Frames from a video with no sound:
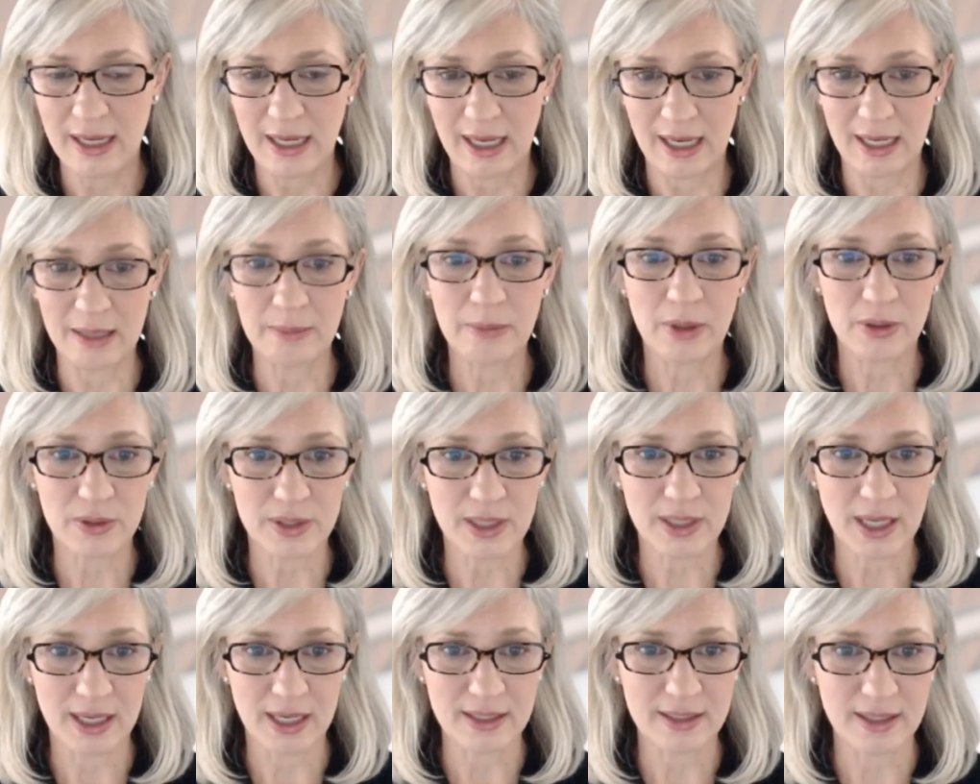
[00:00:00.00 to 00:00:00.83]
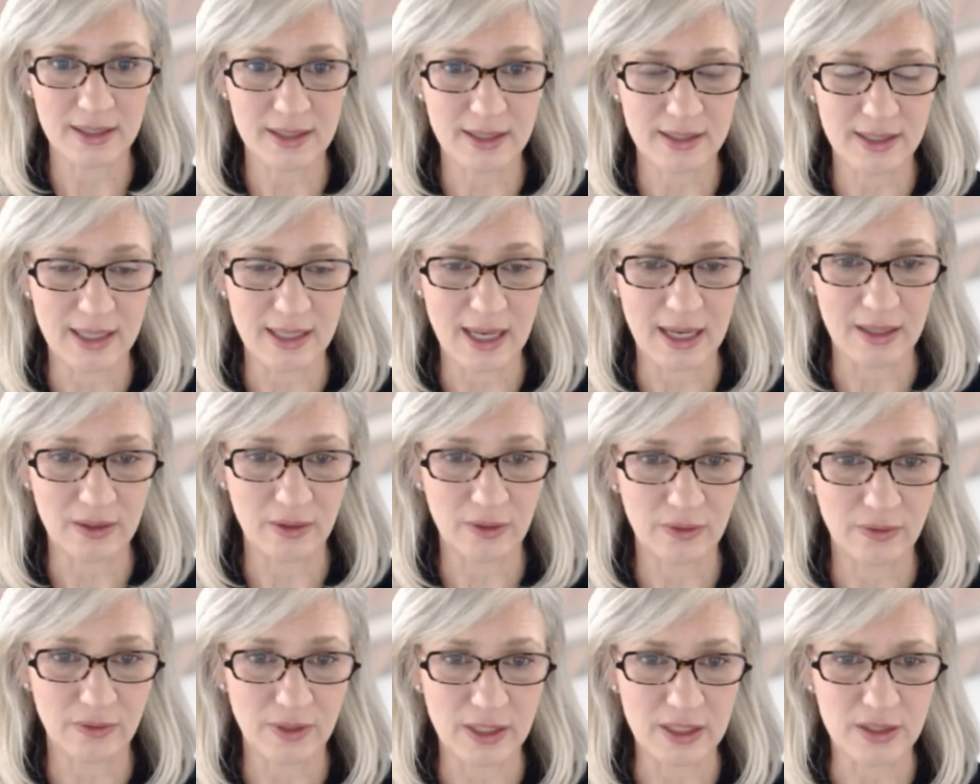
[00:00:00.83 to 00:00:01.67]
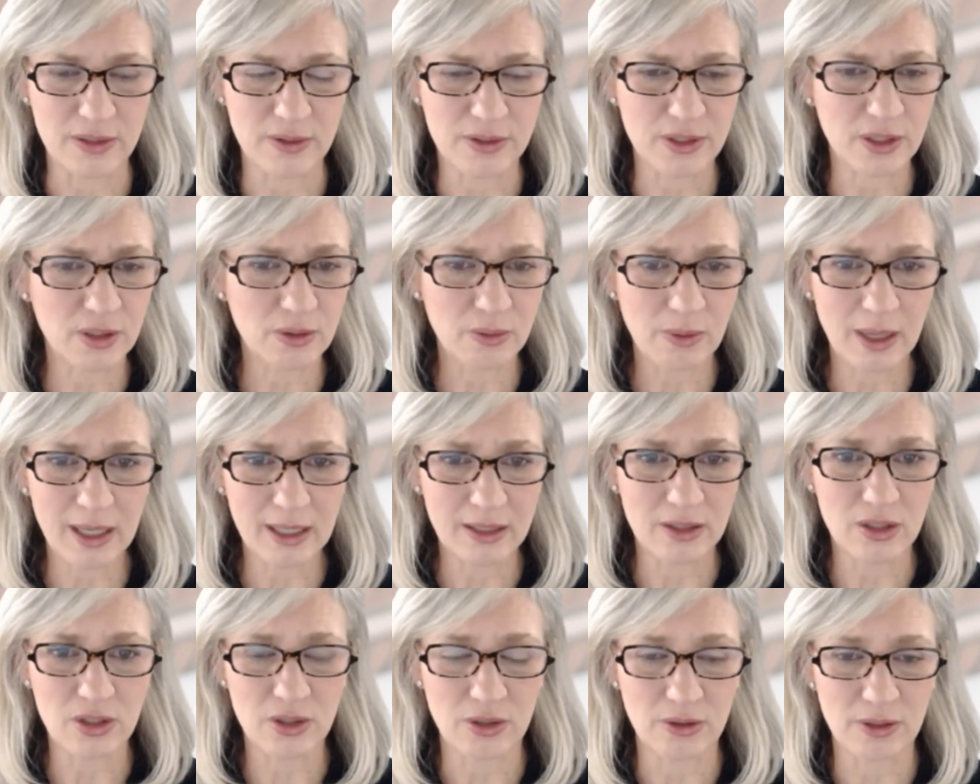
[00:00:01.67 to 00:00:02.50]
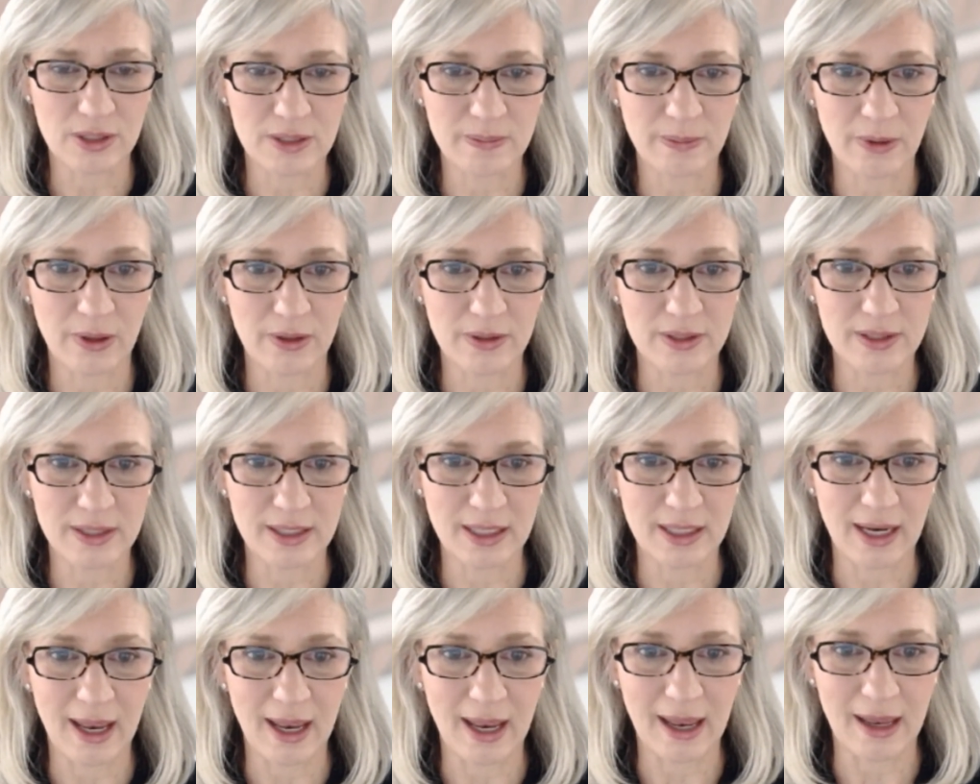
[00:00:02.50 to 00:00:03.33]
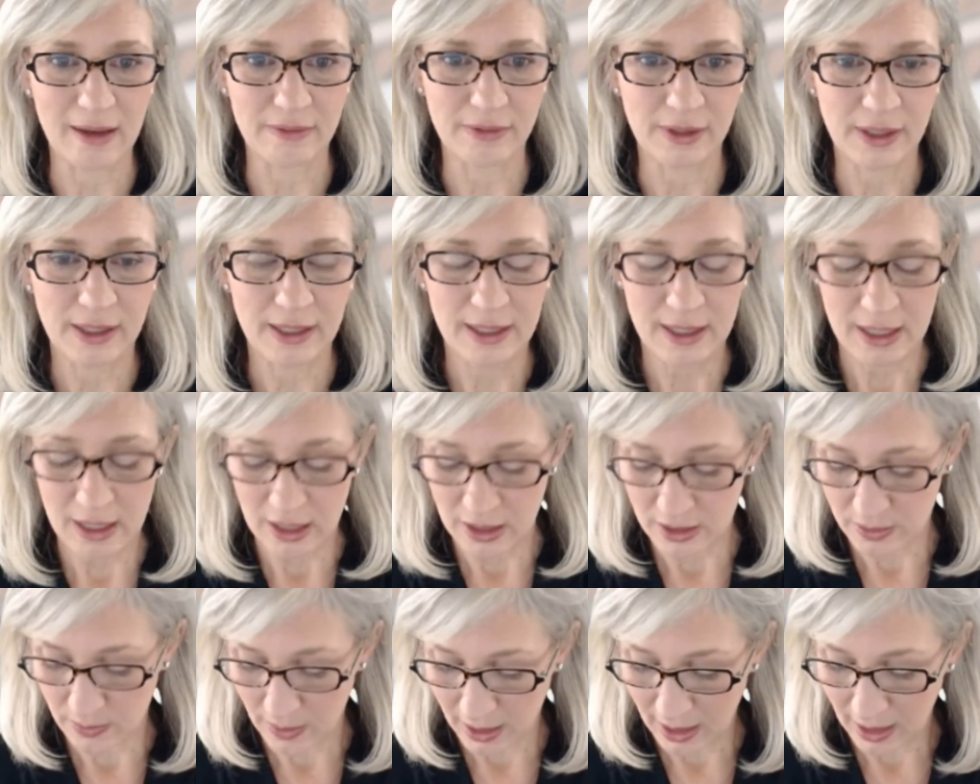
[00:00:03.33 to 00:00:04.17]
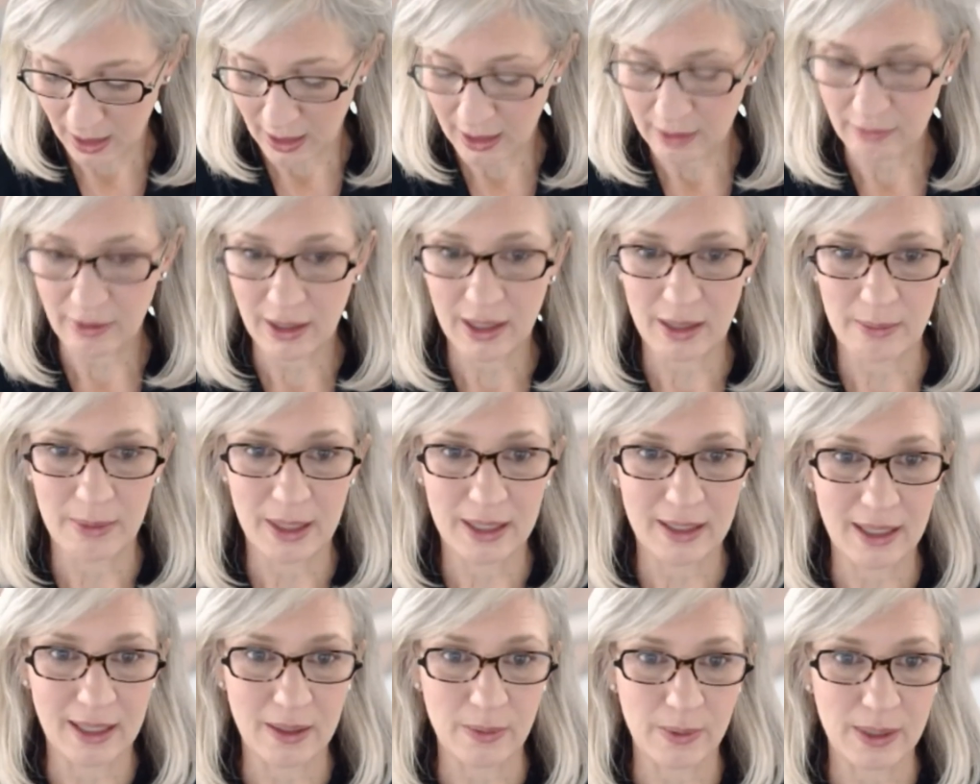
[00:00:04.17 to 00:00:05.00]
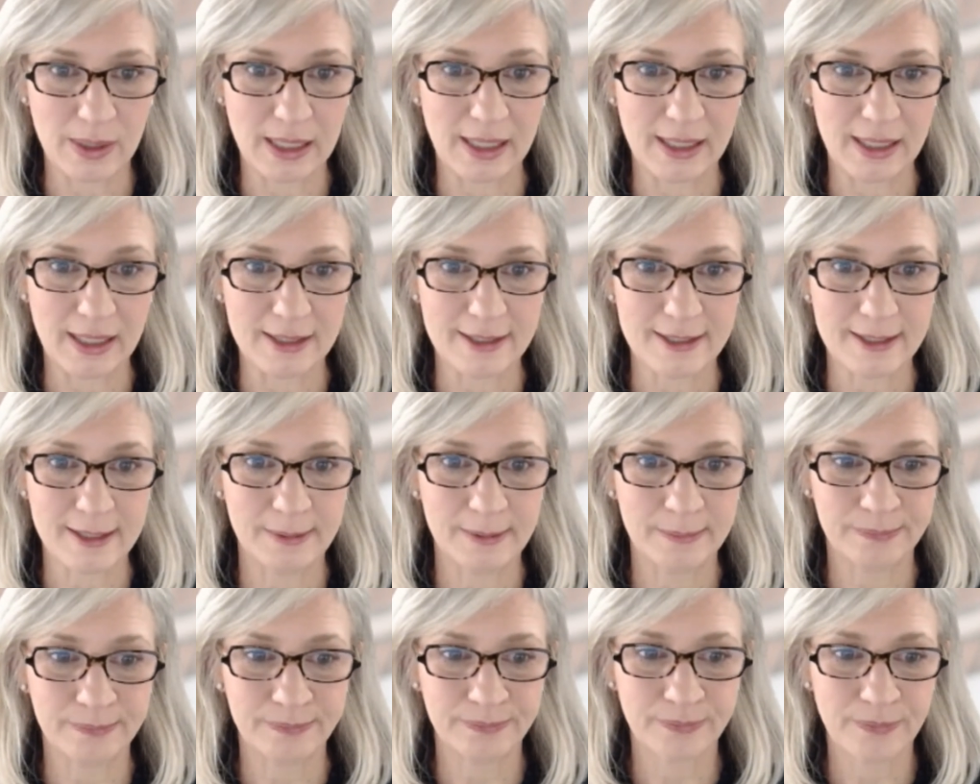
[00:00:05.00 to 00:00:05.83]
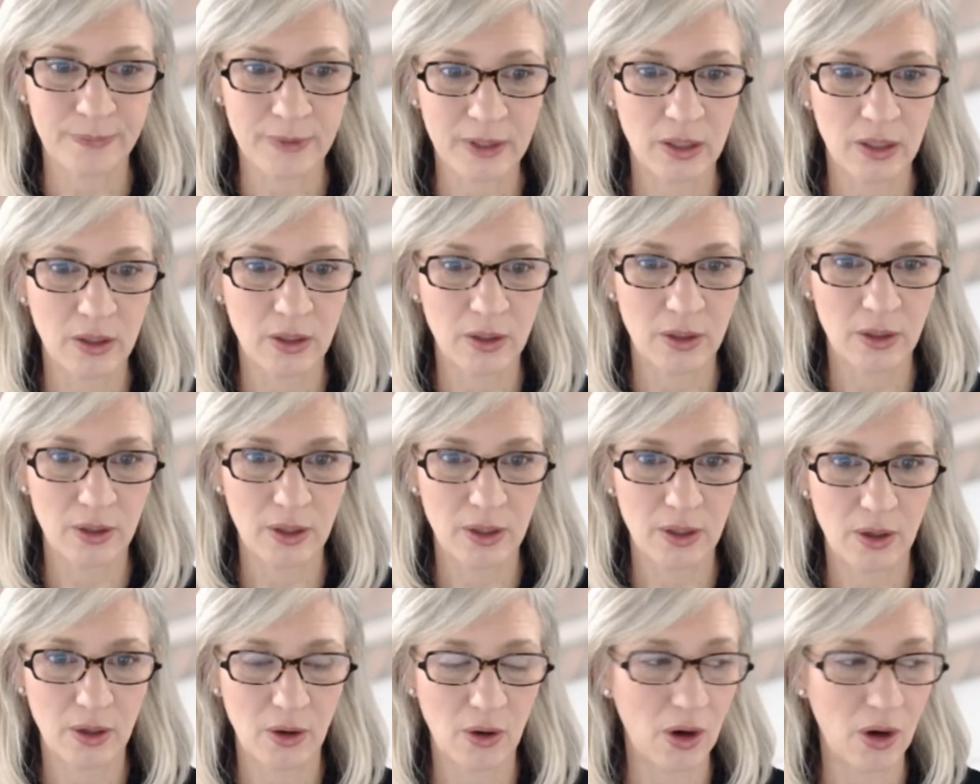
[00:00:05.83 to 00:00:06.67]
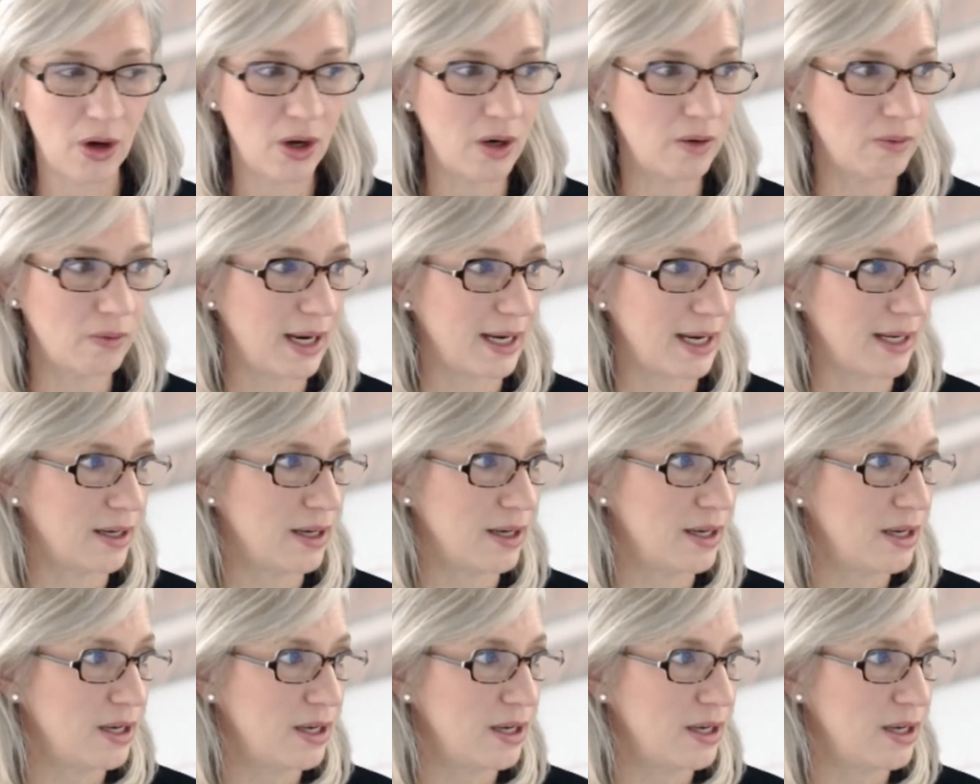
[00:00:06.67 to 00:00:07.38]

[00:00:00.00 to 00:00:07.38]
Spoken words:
In most cases, is an annual fee. So it's a great insurance policy to have. So I highly recommend equity lines. All right.